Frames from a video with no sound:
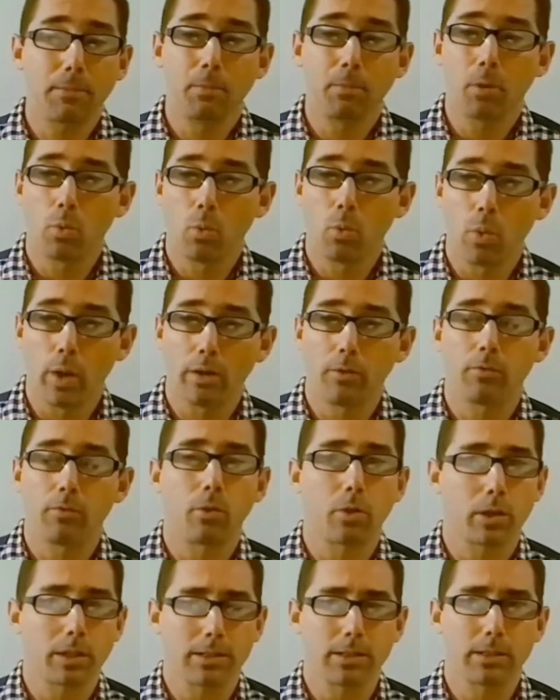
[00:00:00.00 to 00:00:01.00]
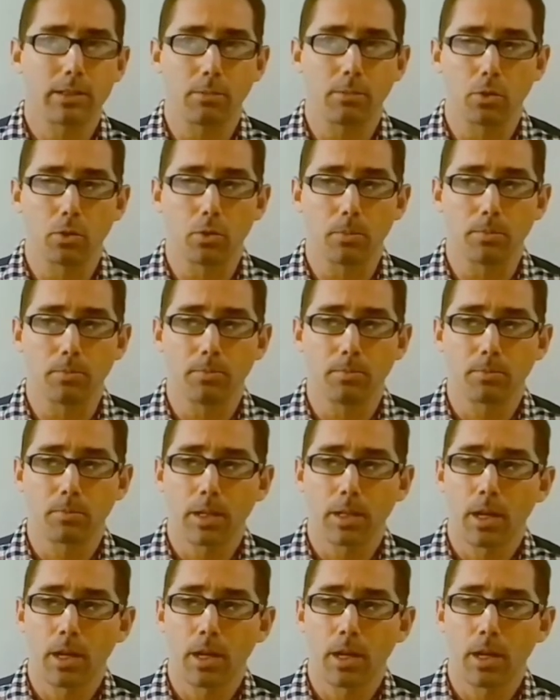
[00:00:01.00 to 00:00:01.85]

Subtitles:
a simple way for consumption.